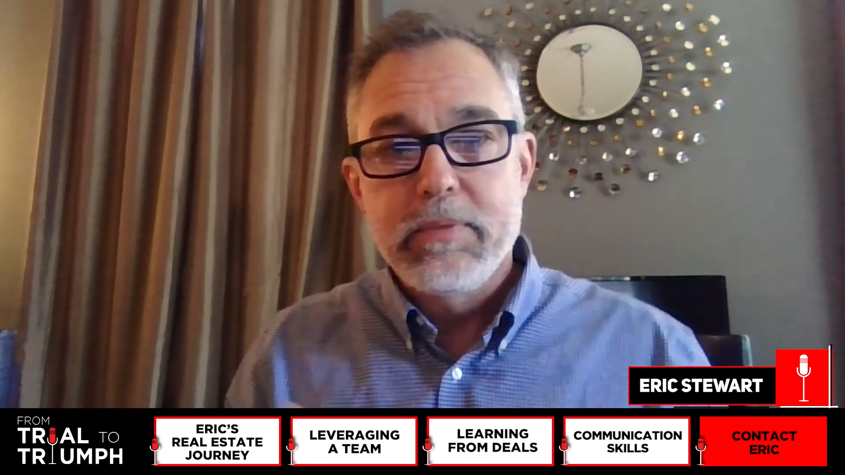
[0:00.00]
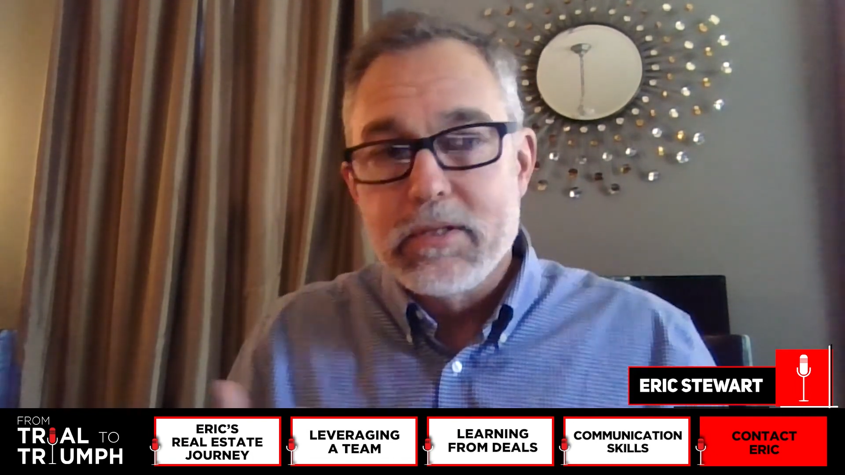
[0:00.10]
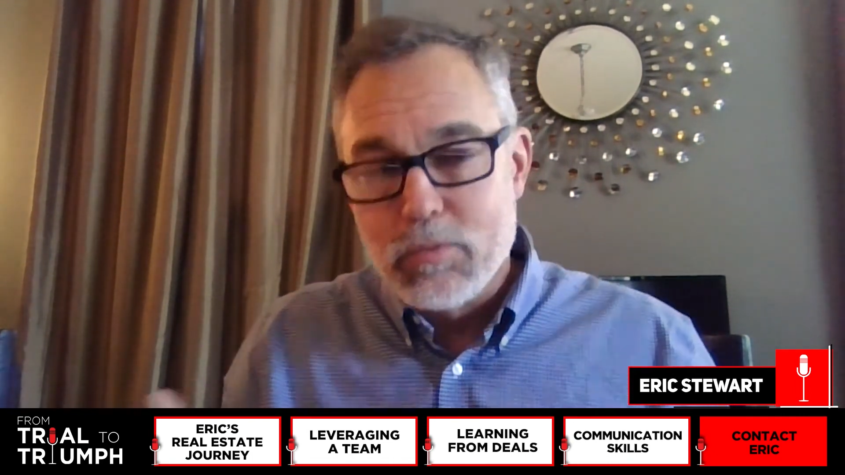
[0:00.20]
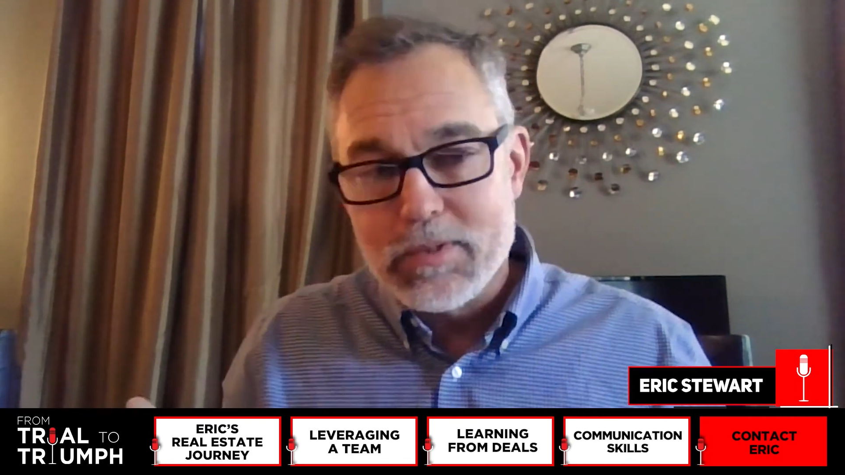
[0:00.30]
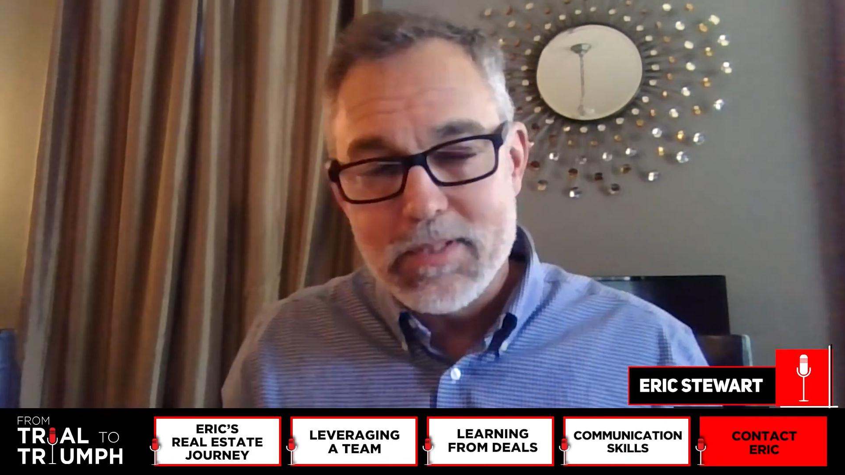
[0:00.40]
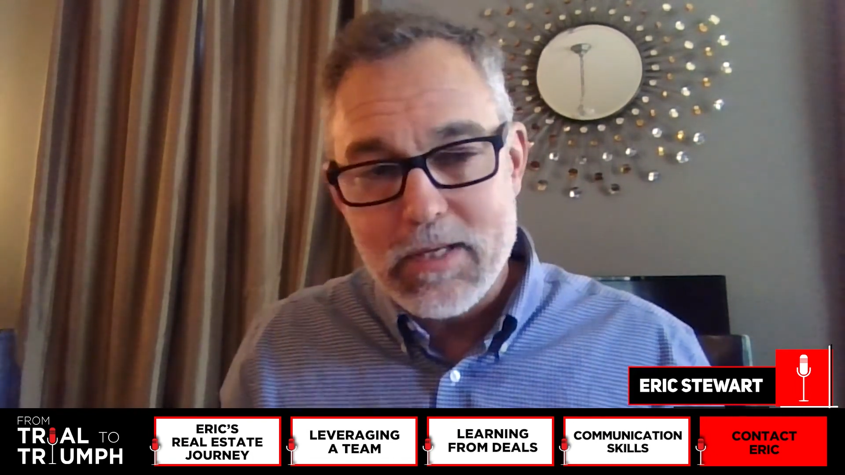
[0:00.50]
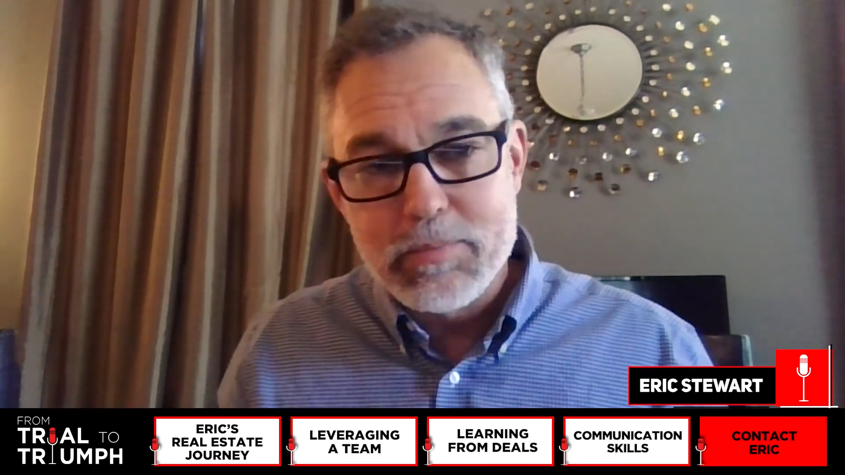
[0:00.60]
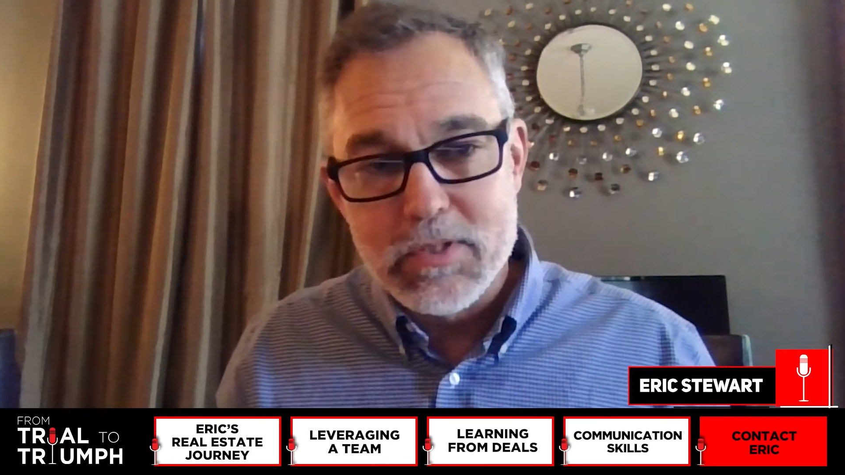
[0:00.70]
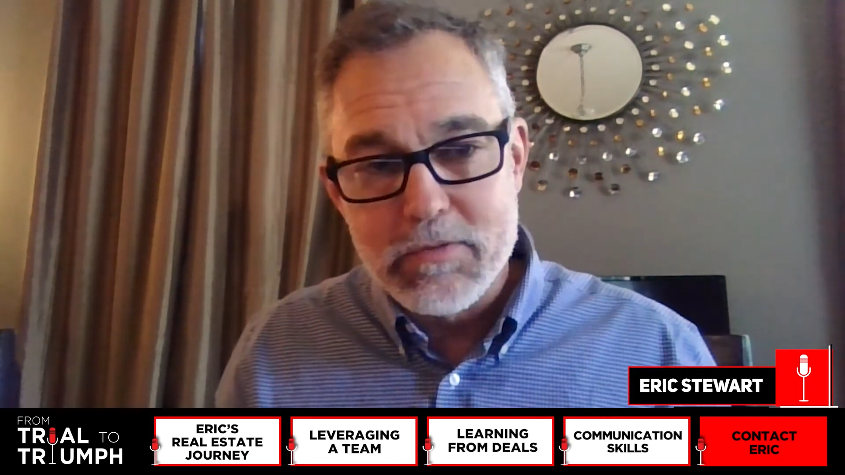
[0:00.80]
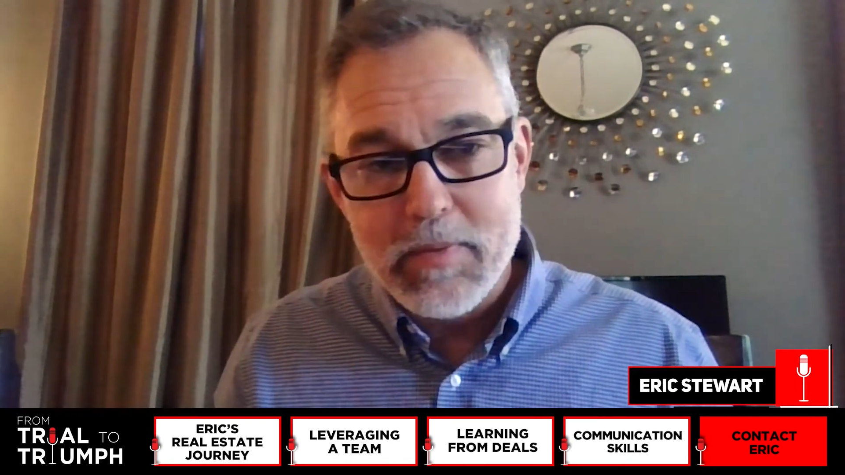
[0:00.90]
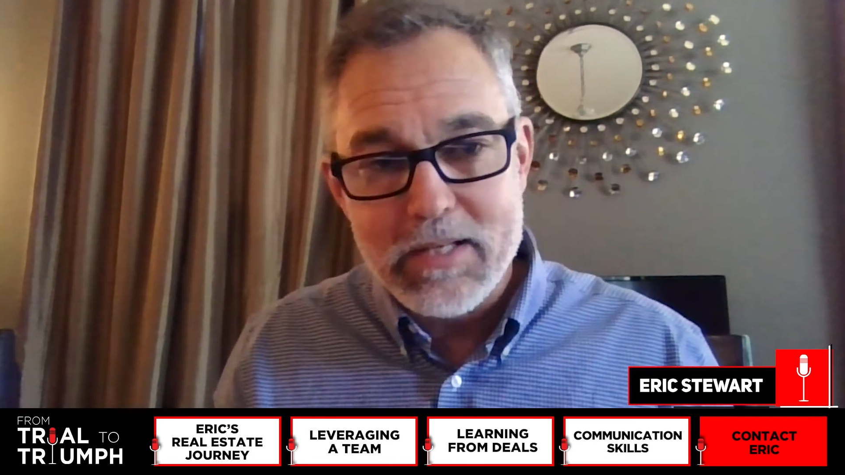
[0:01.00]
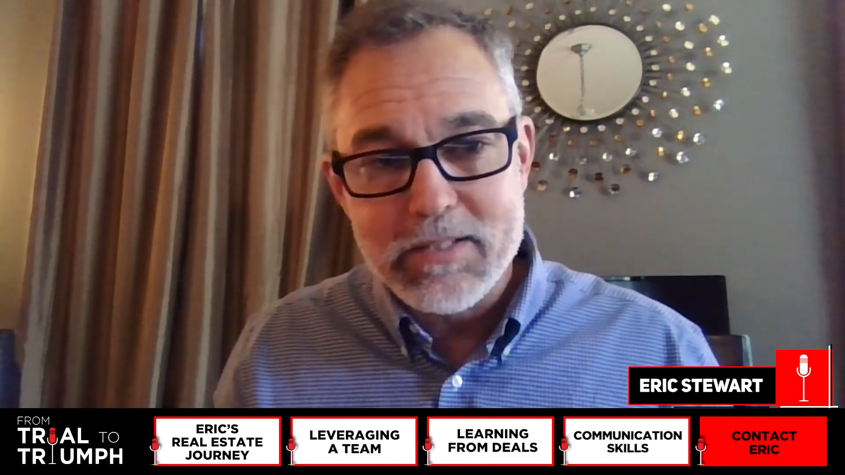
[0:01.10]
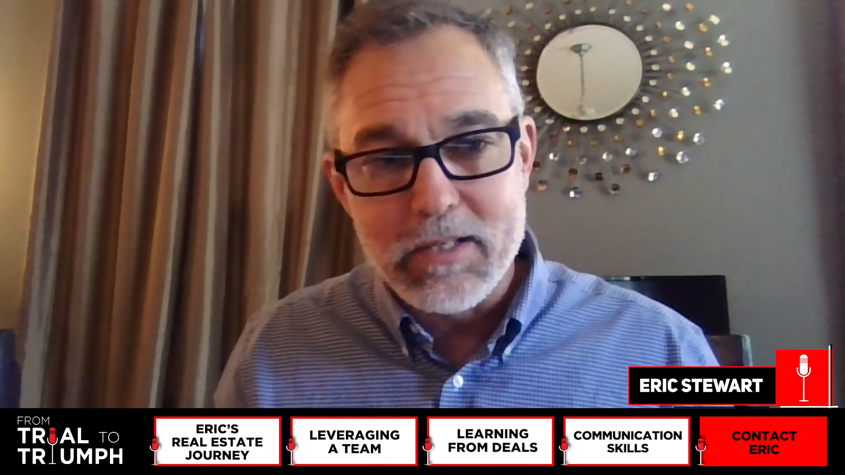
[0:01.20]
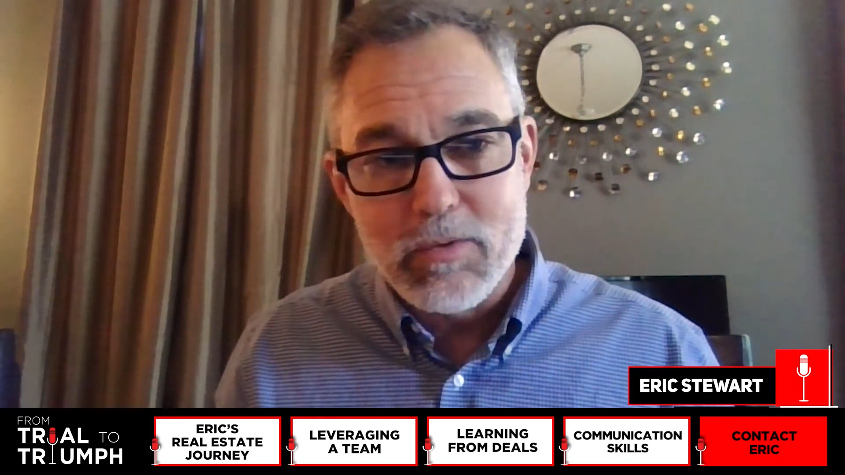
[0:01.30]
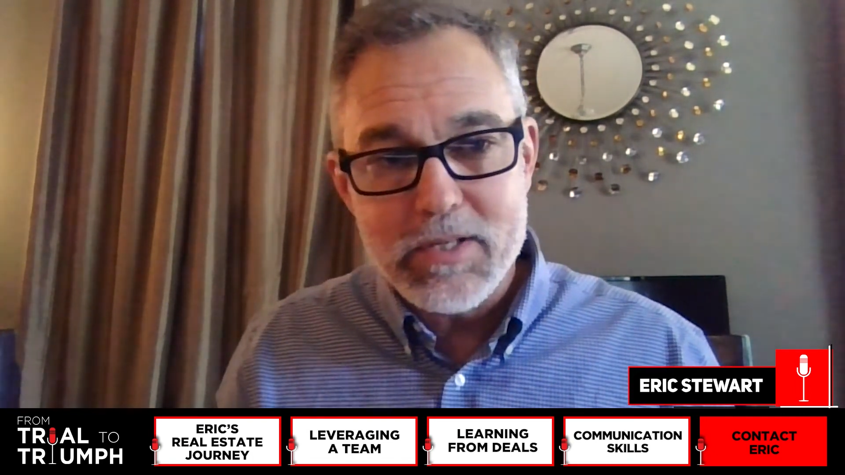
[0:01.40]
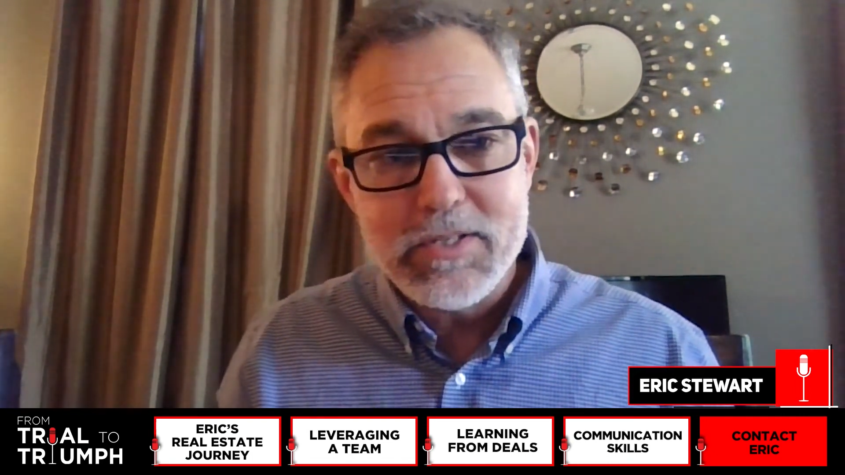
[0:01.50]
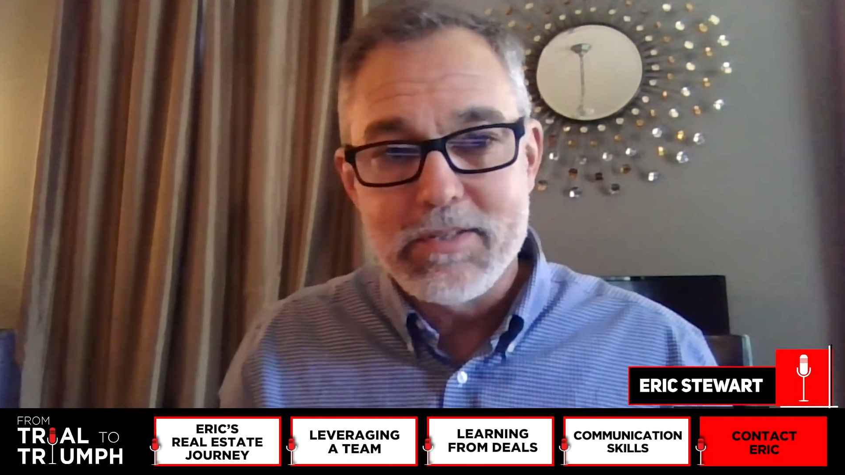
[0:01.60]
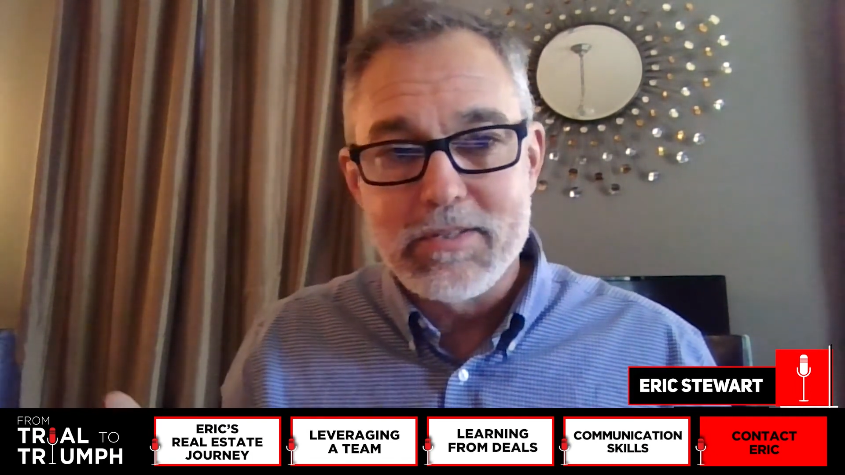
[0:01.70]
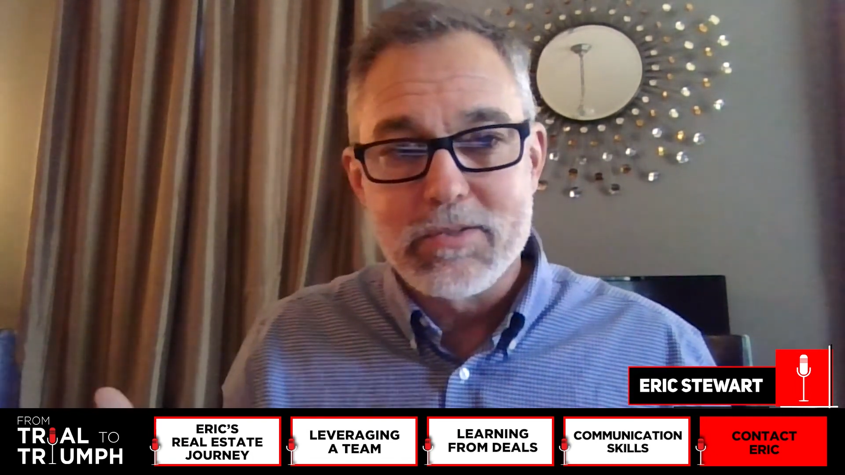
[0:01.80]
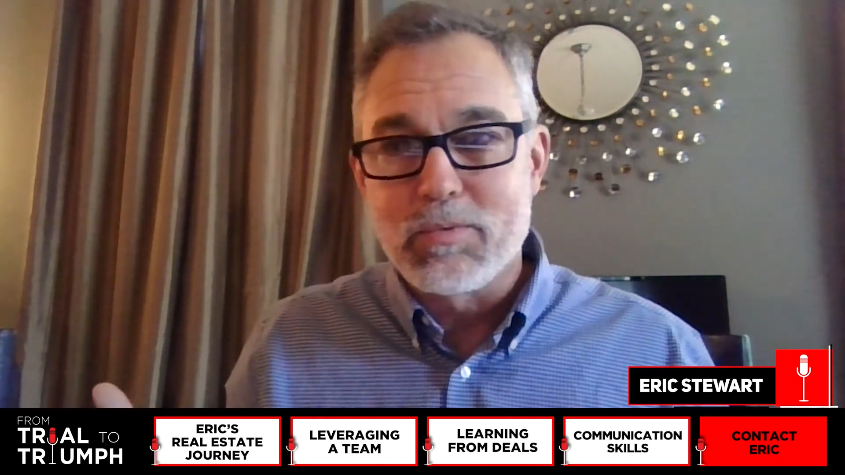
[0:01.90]
because what stops us from asking
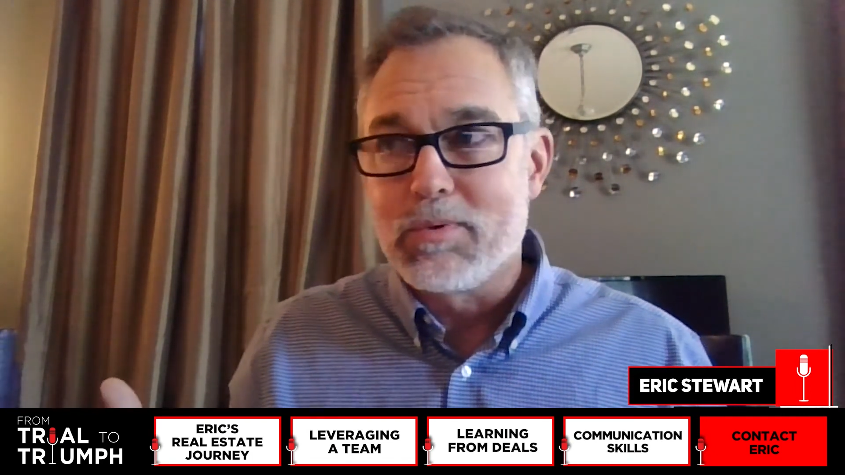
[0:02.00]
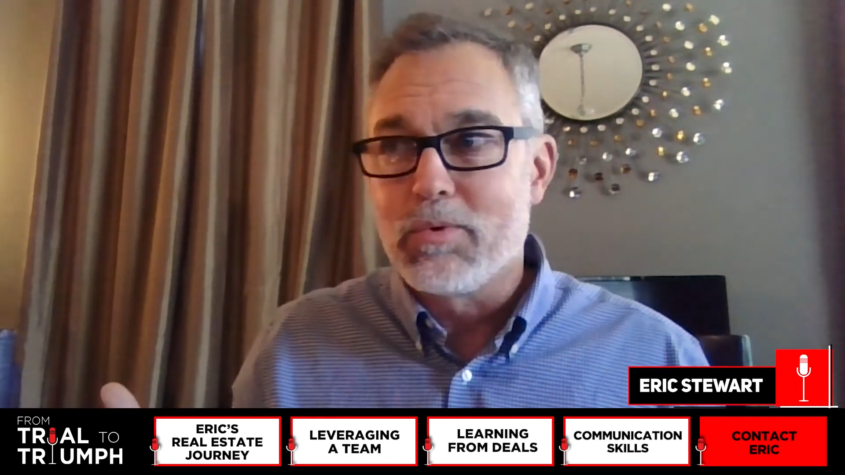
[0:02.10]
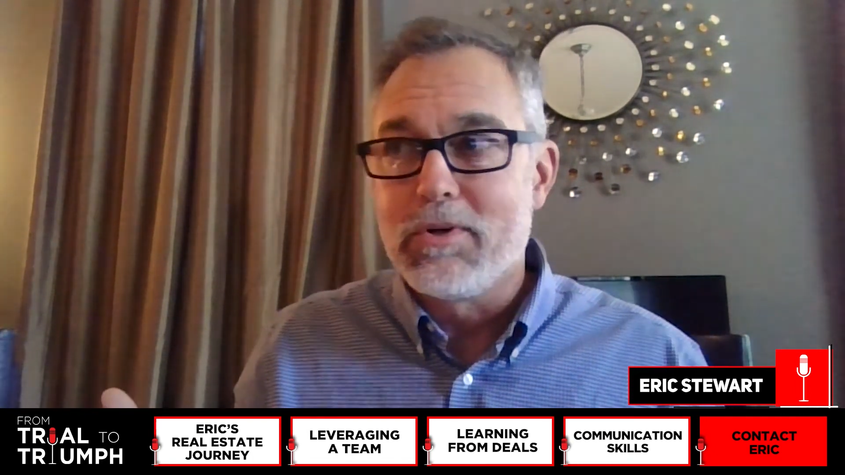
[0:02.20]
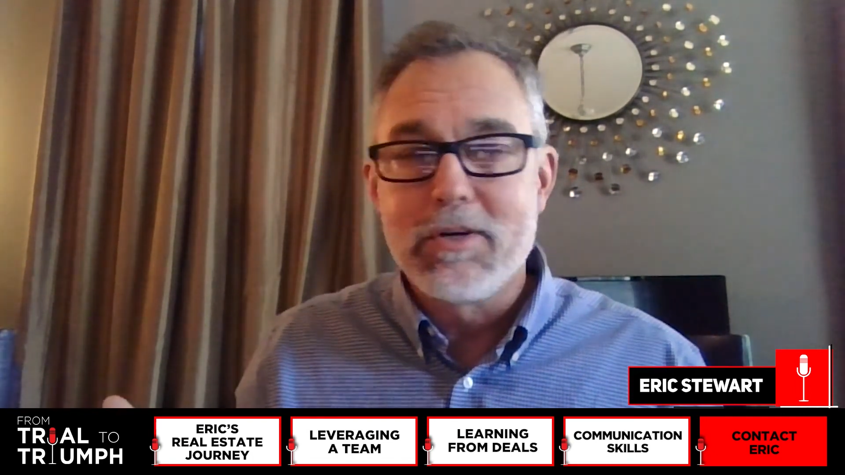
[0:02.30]
questions is we're